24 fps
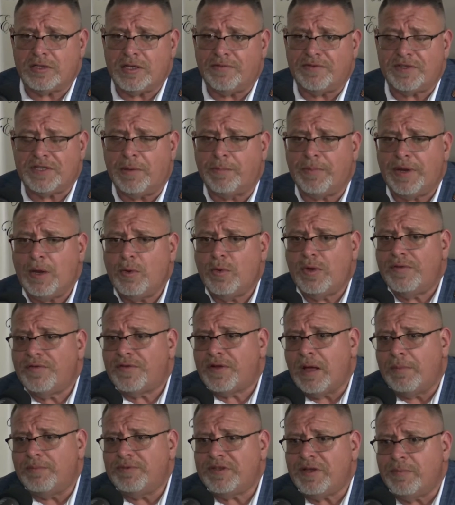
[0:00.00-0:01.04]
If somebody would have
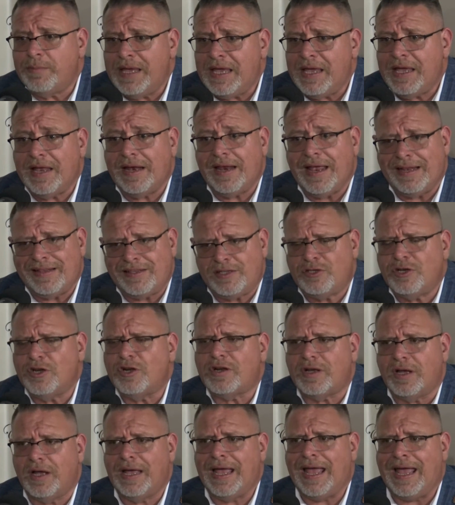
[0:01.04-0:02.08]
come to me, it, it,
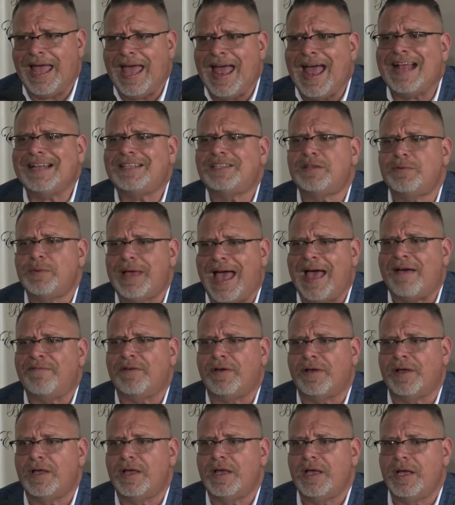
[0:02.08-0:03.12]
took it had to have
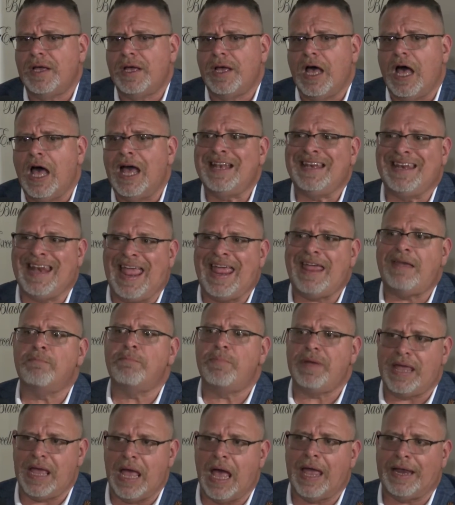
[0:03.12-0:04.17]
a a name
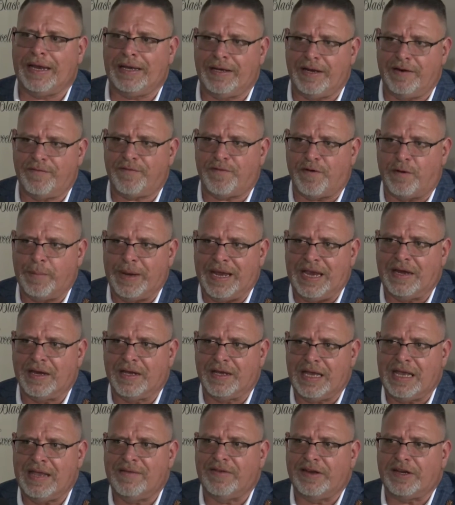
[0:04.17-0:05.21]
behind it for me to
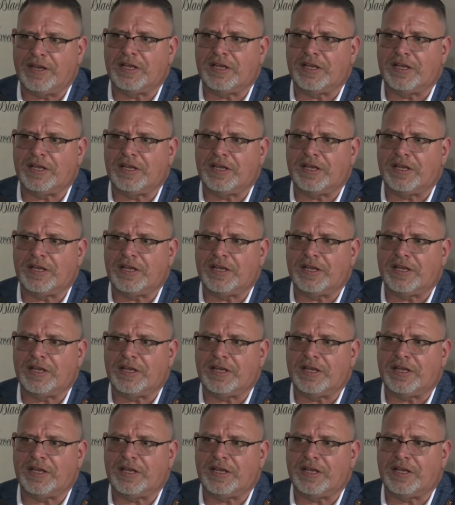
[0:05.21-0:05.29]
even